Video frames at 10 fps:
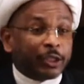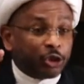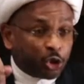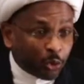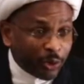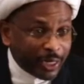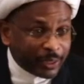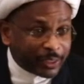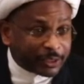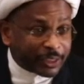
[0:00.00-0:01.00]

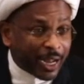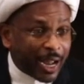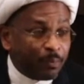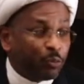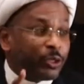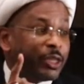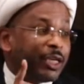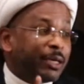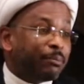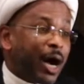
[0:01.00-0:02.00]
during the time when
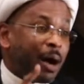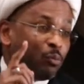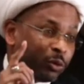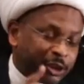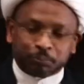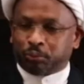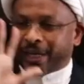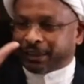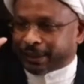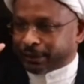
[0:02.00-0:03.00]
the Imam was
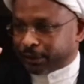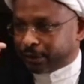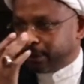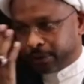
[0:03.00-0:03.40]
present.